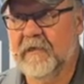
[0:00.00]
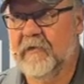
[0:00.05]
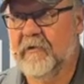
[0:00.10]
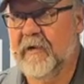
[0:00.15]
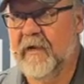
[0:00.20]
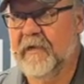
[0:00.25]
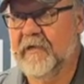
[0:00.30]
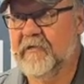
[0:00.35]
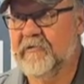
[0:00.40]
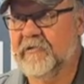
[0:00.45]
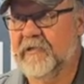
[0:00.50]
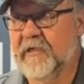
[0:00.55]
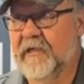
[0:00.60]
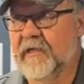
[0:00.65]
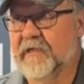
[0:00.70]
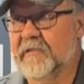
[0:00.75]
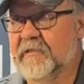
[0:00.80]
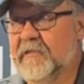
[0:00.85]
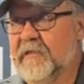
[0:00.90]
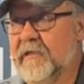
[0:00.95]
You're not
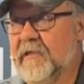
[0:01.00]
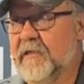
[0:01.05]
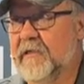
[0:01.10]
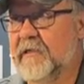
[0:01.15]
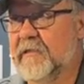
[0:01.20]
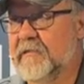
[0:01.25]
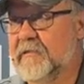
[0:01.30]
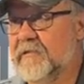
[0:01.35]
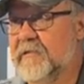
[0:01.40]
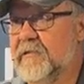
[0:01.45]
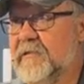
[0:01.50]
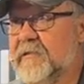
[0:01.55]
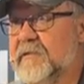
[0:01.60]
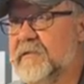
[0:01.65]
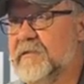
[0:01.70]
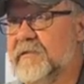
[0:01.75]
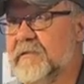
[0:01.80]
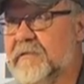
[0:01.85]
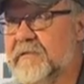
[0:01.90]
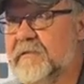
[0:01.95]
using it
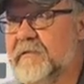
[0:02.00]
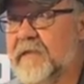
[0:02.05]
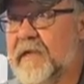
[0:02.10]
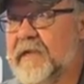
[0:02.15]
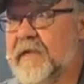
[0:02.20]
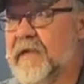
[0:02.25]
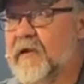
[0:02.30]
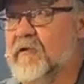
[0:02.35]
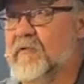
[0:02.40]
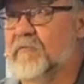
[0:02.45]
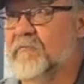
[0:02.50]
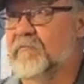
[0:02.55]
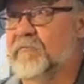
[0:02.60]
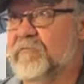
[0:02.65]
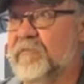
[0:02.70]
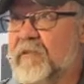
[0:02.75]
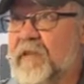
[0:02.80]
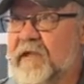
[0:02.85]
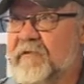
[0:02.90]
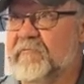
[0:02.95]
to take care
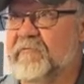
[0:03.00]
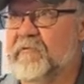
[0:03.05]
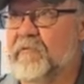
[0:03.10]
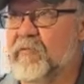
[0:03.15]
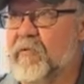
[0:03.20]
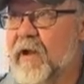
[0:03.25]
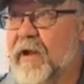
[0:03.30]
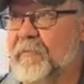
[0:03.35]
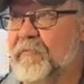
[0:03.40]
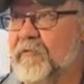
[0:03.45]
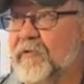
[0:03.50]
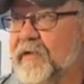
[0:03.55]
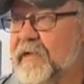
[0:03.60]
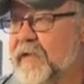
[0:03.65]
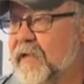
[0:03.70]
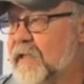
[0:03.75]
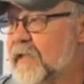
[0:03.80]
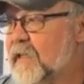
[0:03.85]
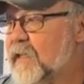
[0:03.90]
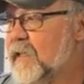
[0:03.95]
of life and
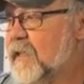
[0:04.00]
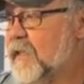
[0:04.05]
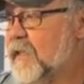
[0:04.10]
property.